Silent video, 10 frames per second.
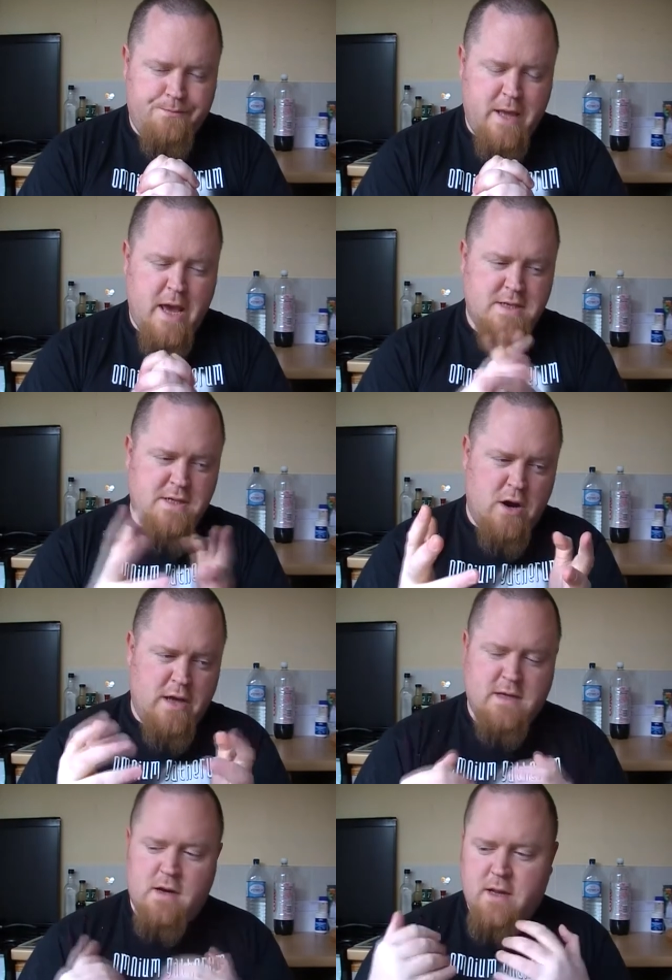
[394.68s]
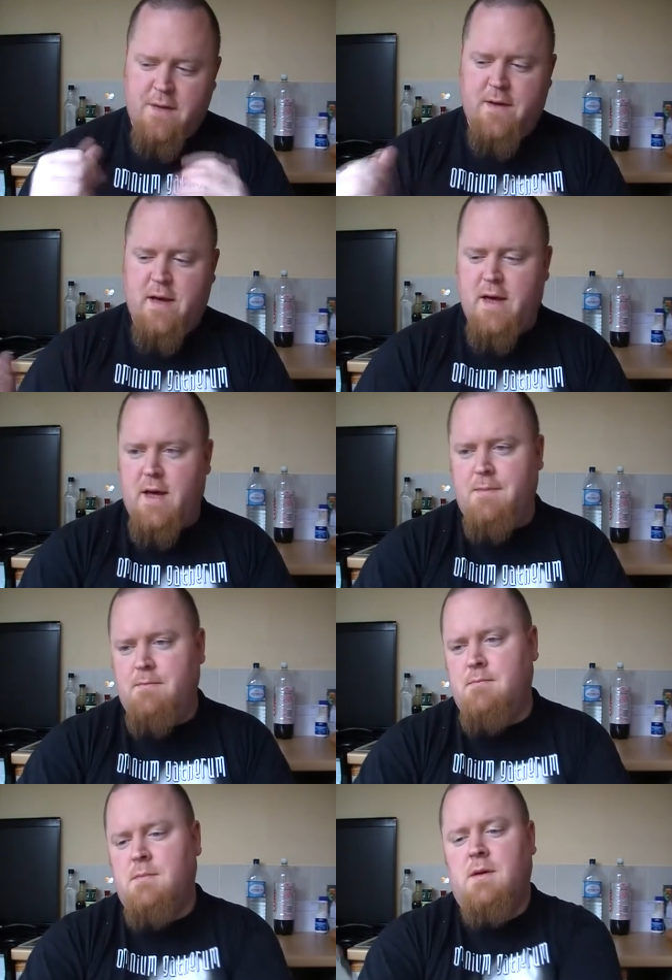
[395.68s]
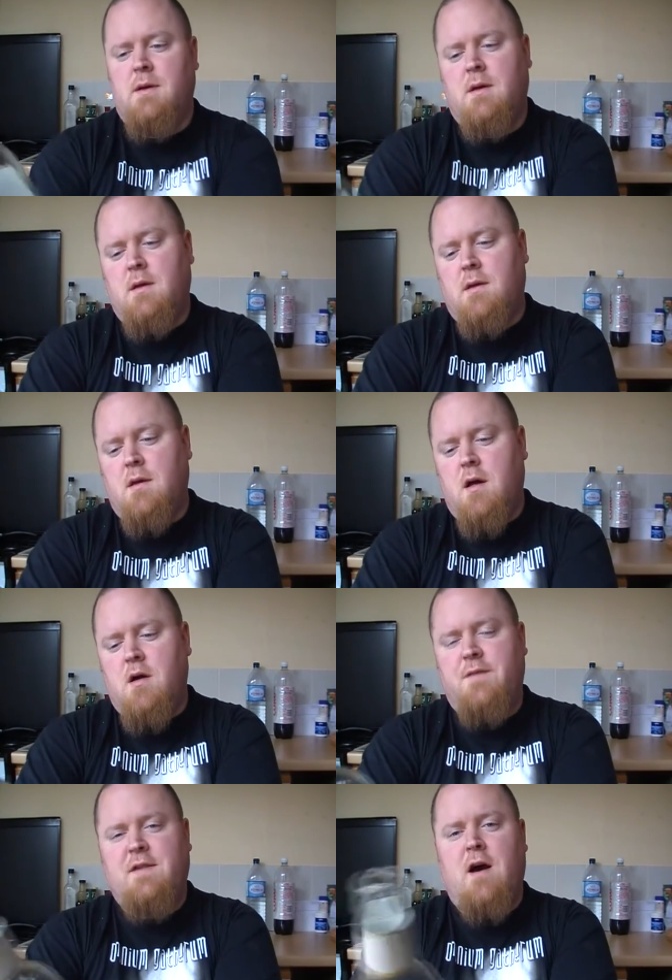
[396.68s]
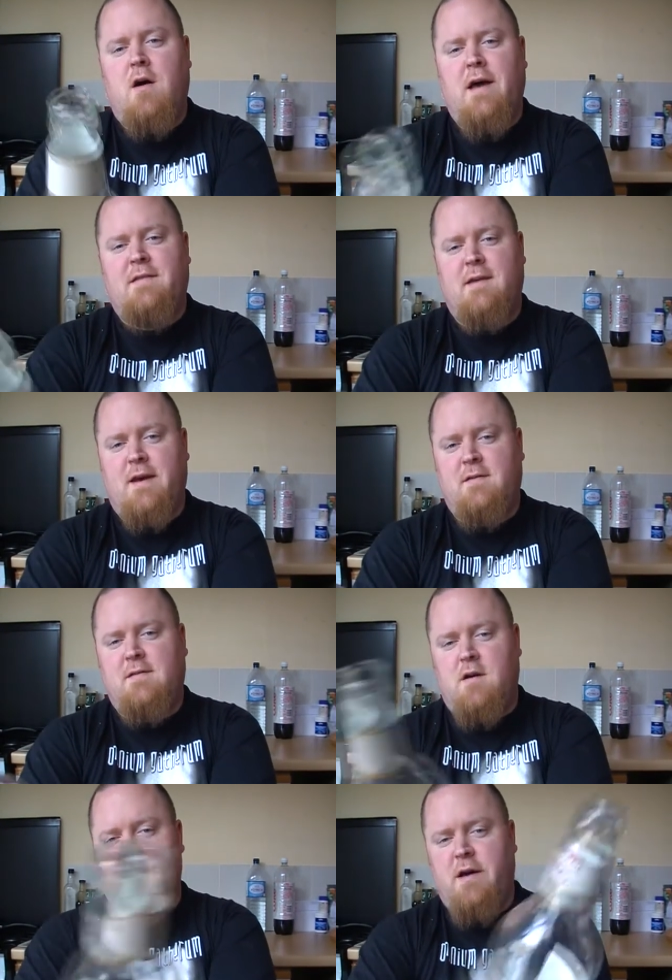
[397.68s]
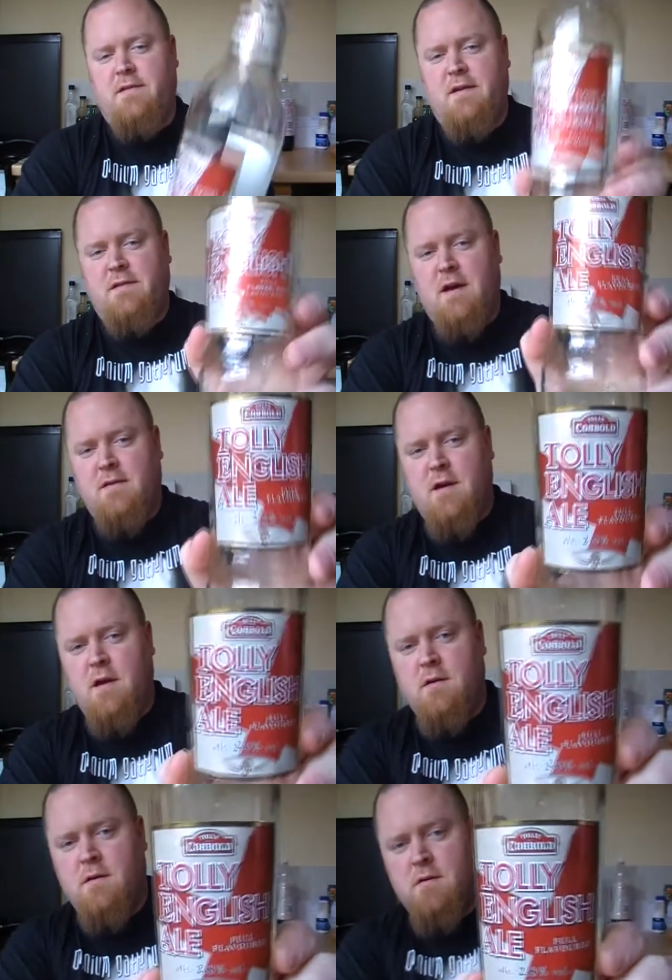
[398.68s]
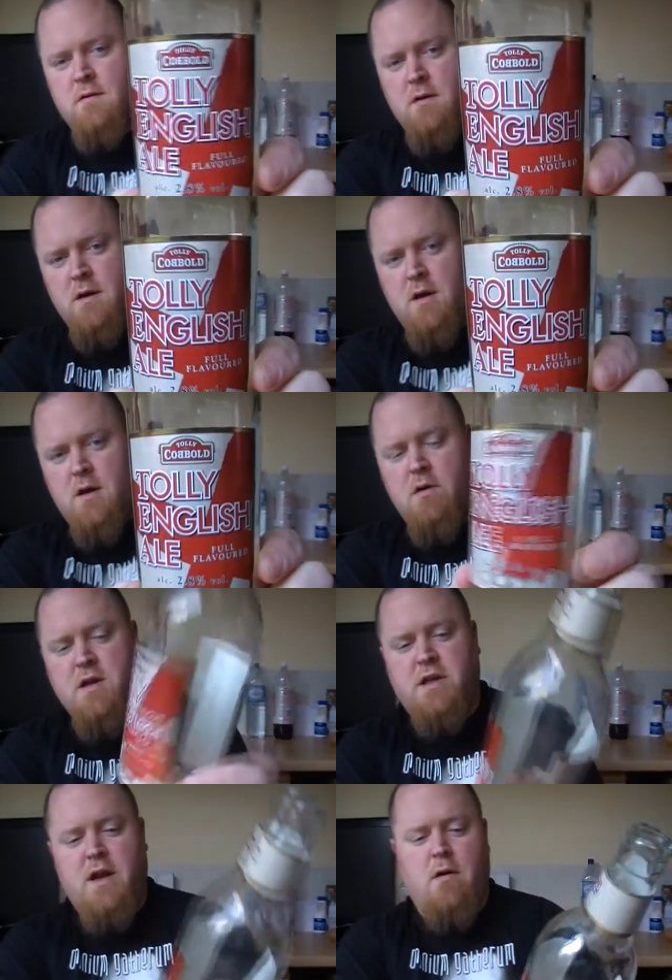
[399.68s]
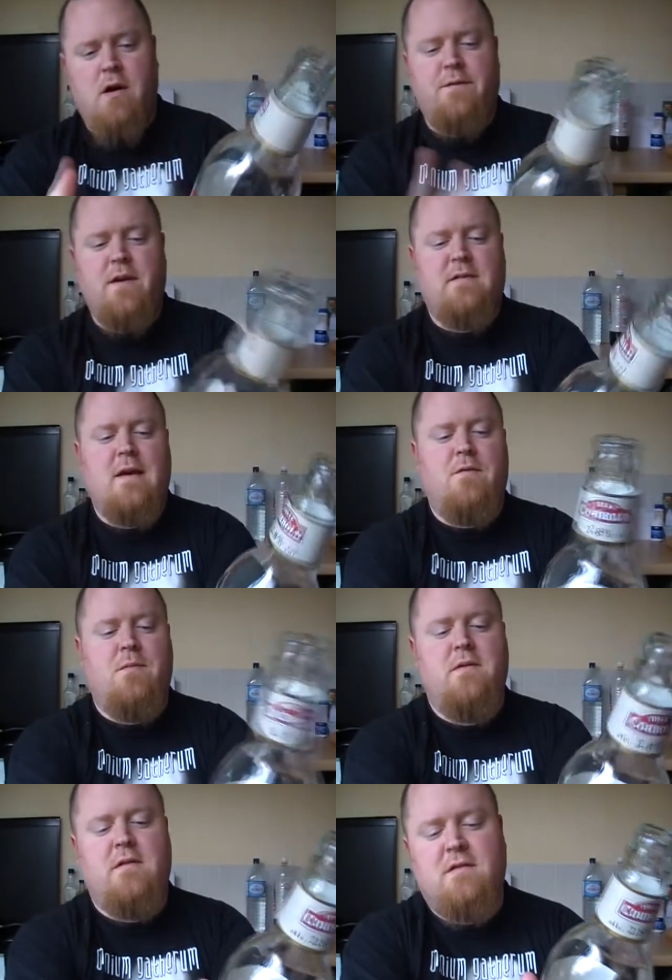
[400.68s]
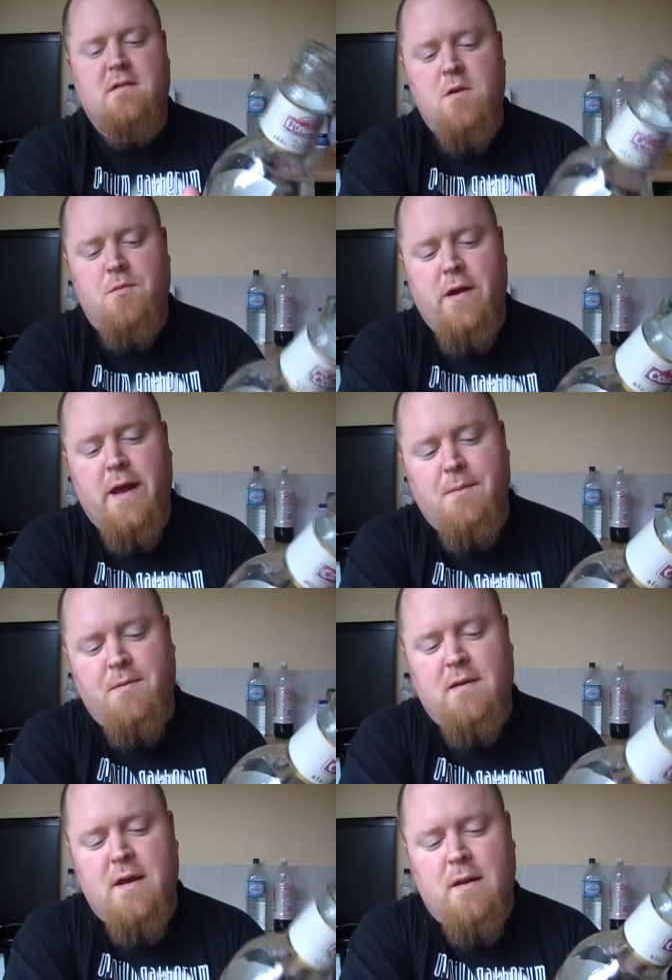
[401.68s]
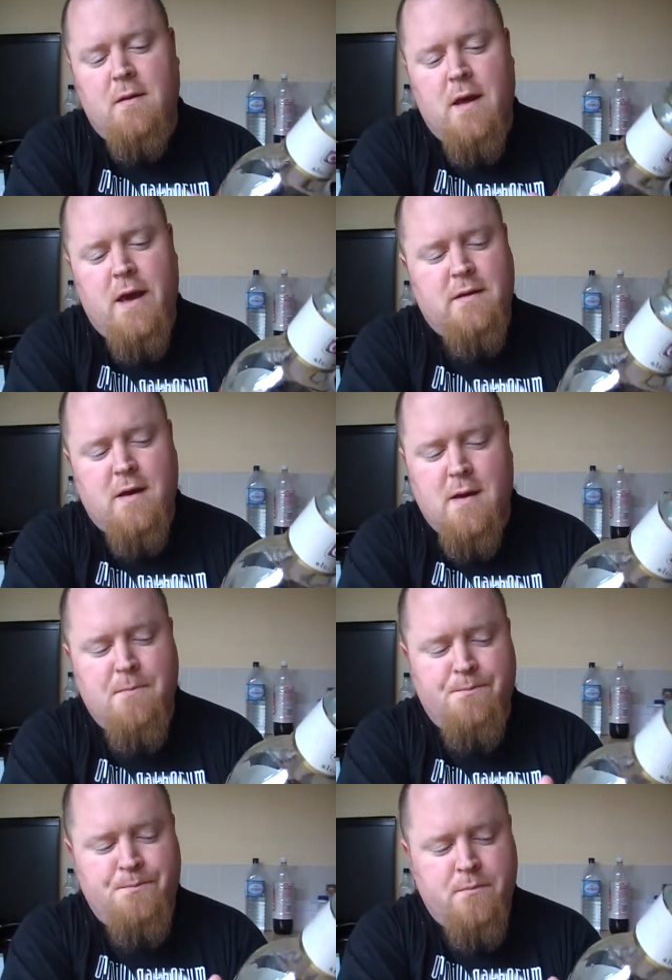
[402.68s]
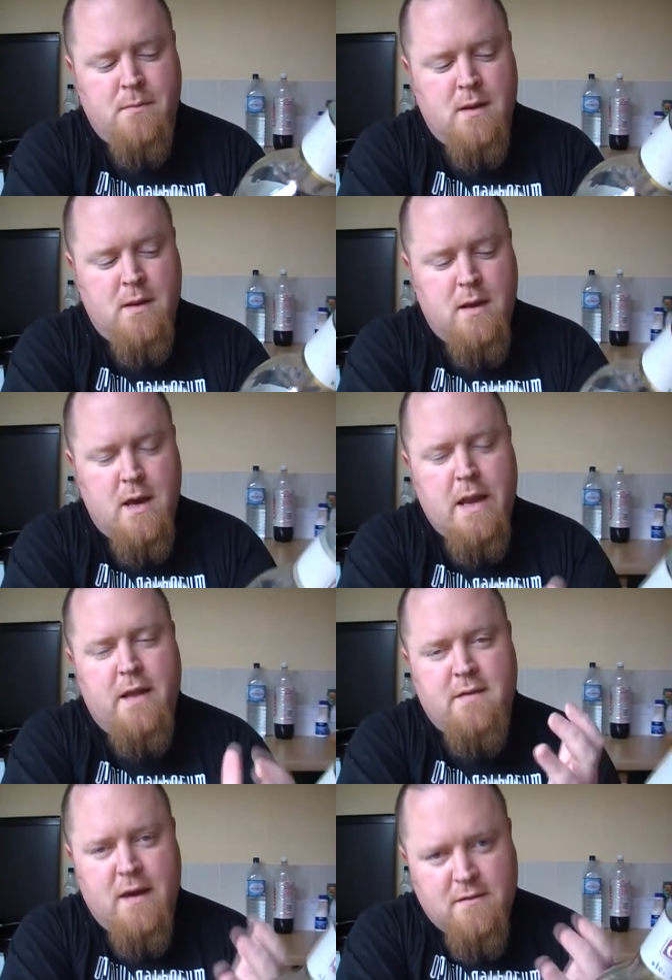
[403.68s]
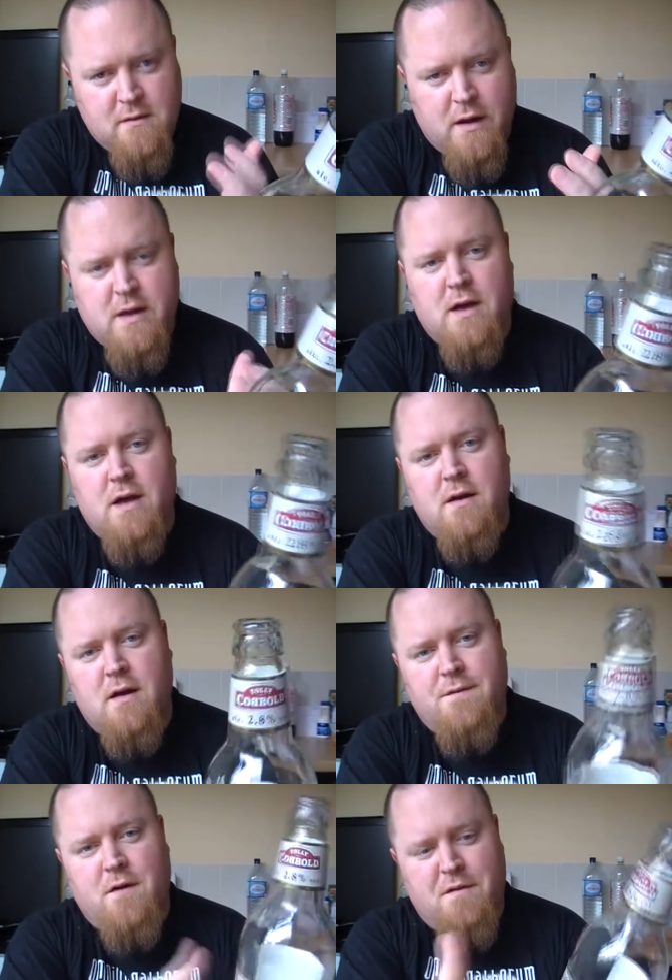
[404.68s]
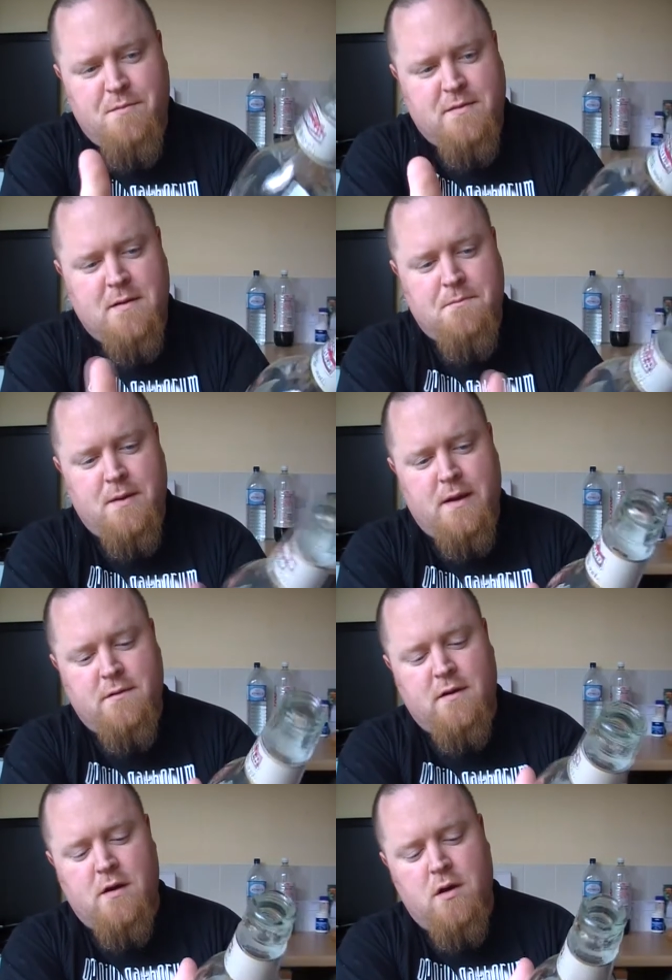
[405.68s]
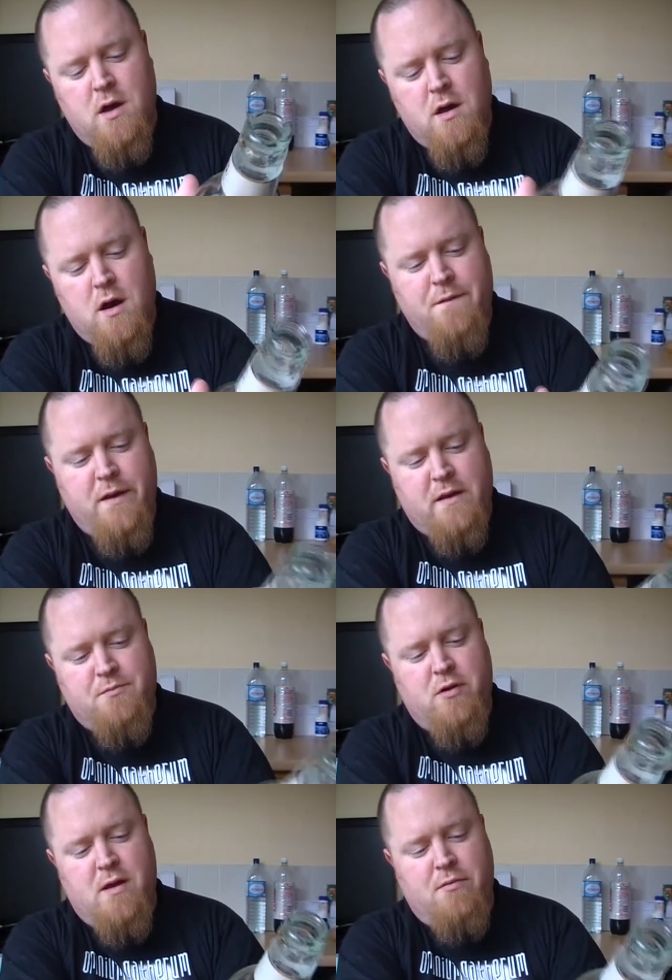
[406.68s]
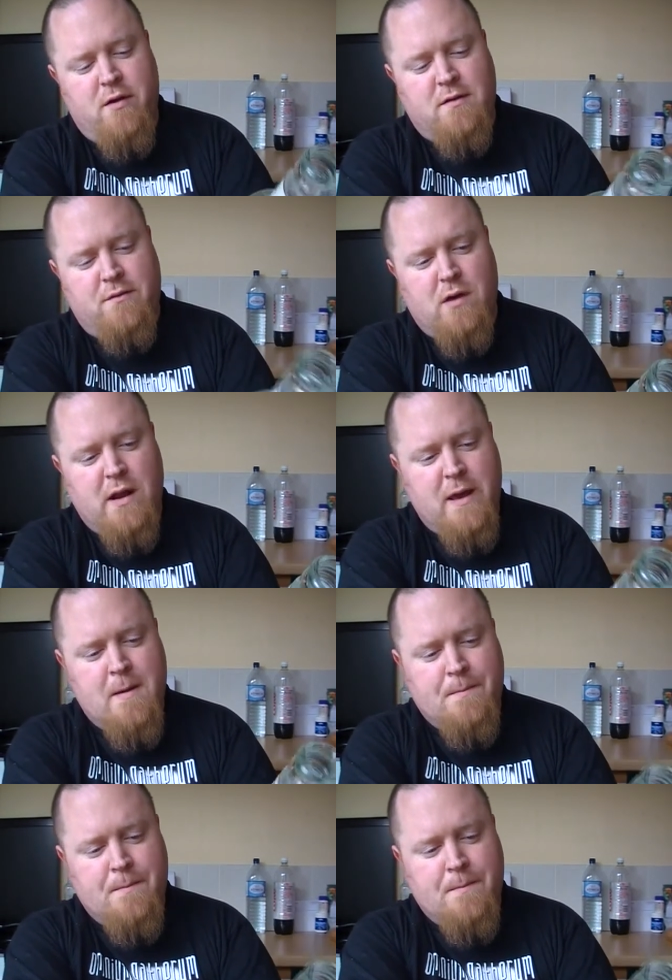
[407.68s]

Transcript: it's nice. I'm going to give it a high six out of 10. Well, actually, no, I'll give it a 7 because it's 2.8%, and it tastes like a 5% beer, so I think that's pretty impressive, really.